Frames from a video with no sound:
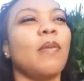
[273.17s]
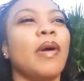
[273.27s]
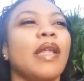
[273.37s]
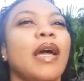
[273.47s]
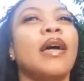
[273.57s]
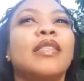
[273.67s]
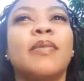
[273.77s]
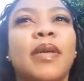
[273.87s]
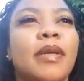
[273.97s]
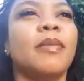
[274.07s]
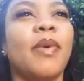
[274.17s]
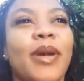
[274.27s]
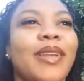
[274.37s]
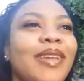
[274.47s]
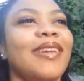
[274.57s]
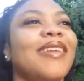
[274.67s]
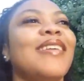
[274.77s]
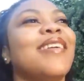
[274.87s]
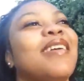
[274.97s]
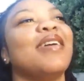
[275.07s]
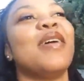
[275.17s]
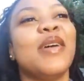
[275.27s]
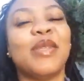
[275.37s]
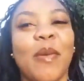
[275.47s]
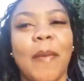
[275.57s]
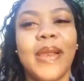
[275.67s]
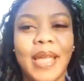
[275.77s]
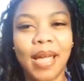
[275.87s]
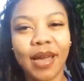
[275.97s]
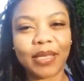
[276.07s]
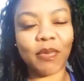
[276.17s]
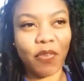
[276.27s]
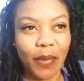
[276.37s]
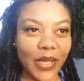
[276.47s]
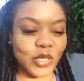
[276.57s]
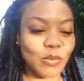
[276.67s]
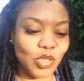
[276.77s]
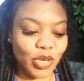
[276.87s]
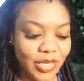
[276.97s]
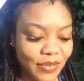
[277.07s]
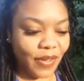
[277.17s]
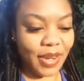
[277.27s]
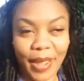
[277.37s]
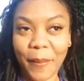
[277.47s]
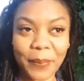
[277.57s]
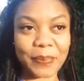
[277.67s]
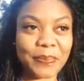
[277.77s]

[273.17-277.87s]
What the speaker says: Somebody asked me, morning. Somebody asked me for make some dreads for them.